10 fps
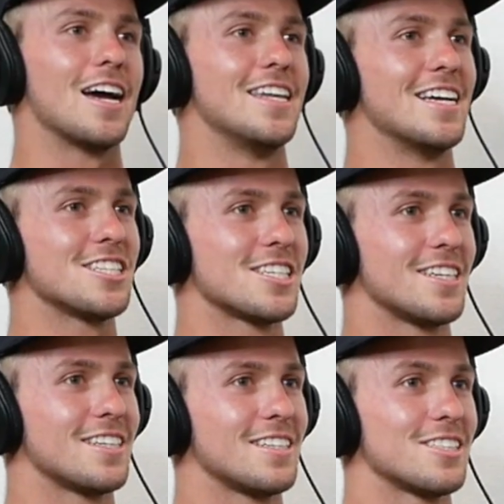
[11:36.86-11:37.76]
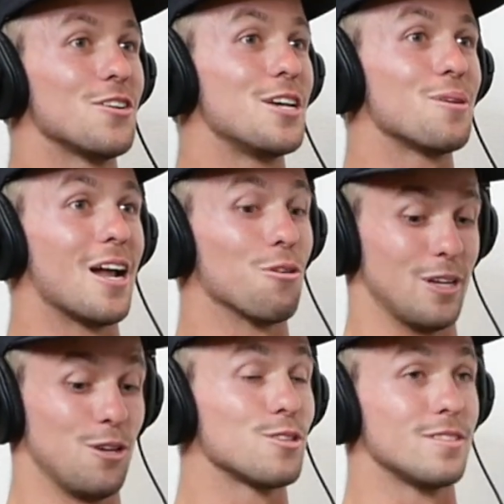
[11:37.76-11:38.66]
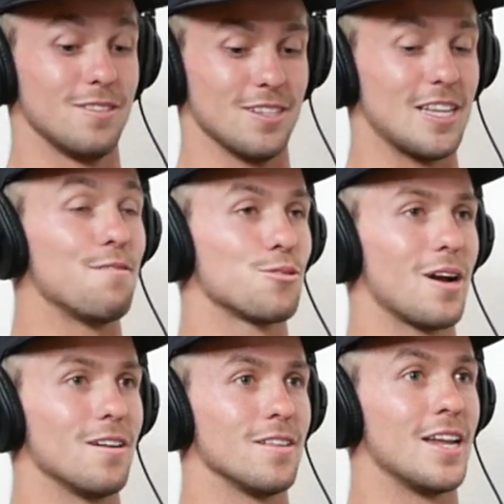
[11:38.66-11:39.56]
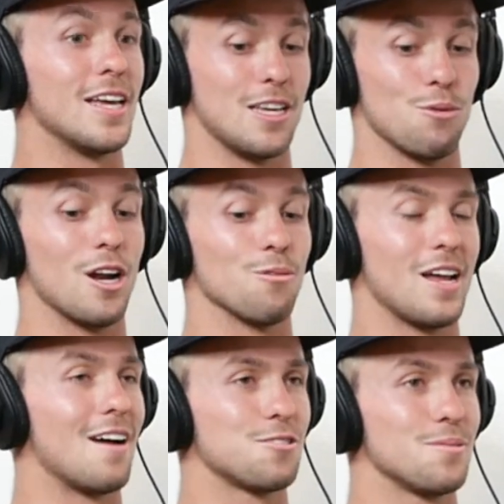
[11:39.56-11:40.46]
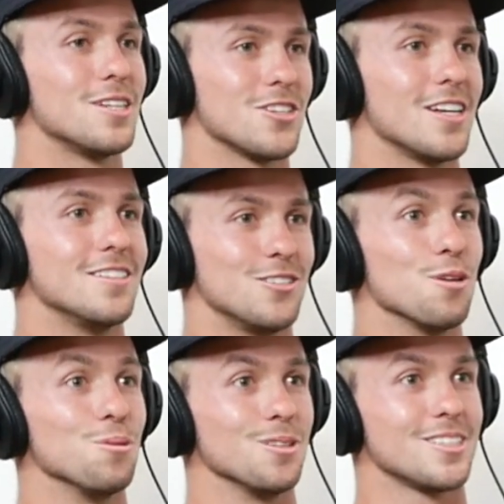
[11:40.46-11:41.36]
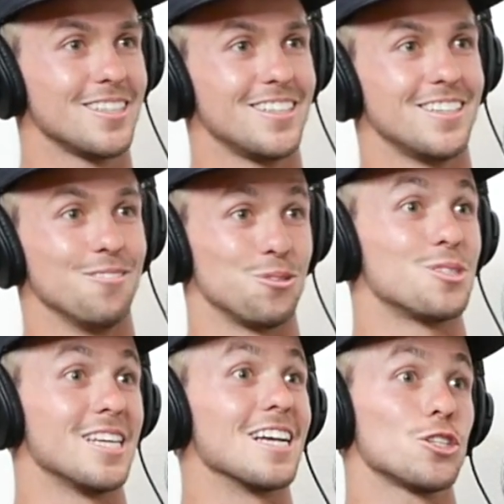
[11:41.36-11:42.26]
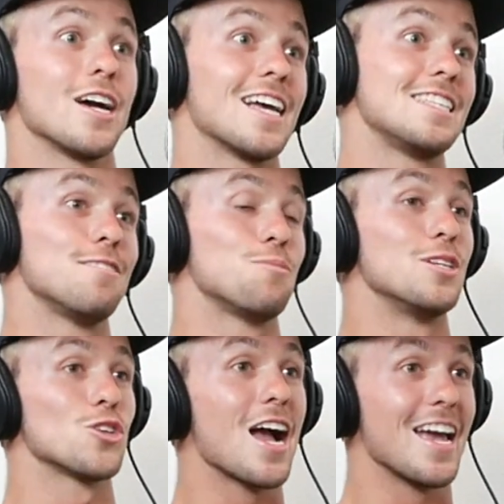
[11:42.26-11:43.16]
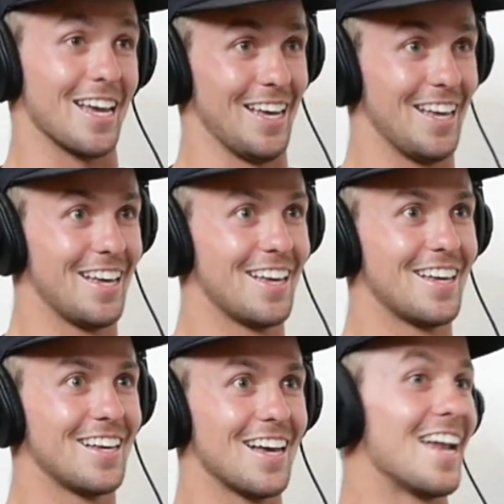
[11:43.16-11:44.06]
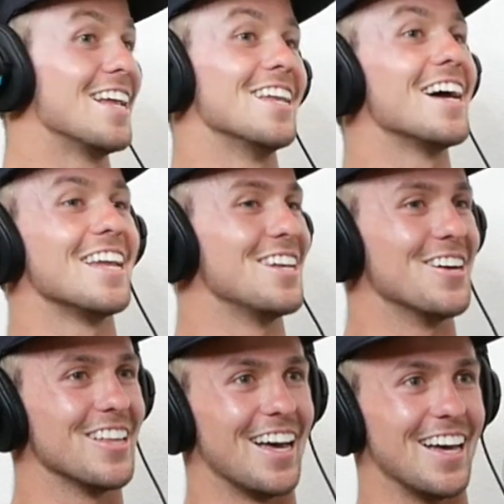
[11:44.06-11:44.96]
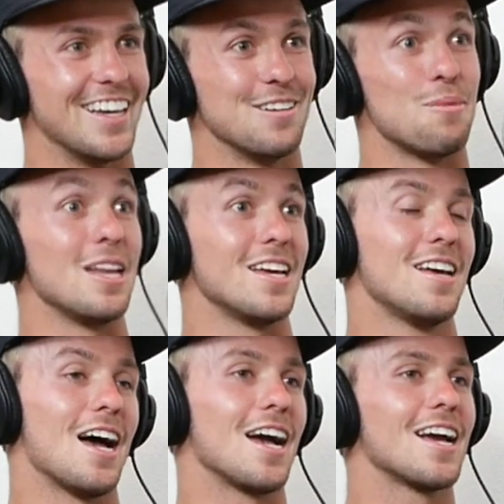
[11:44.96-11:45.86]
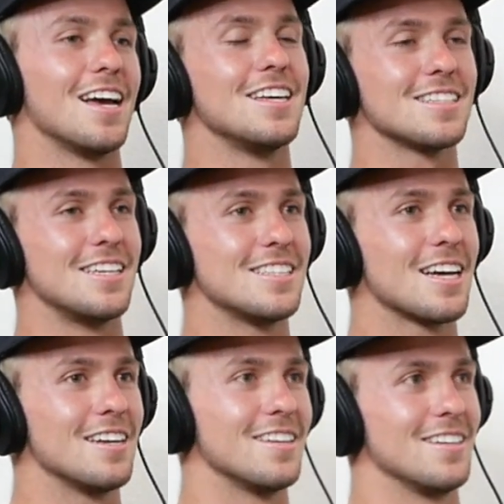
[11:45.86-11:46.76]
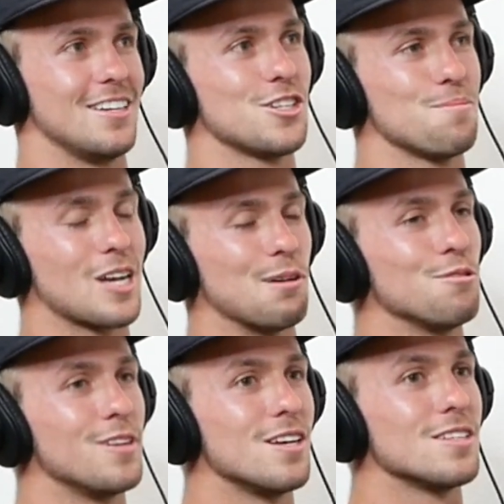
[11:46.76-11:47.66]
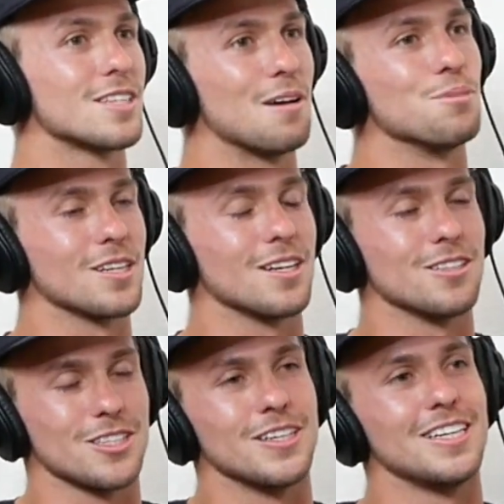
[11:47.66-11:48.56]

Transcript: Ditsch. Yeah. So he went out. He was seventh rider of the day. He went out right after me and tried triples. Really sick. So I guess he's been trying it. Interesting. I didn't, I didn't know that. I didn't but know that either. I got, he's he's gotten he showed me a couple of videos. He's gotten pretty close to it.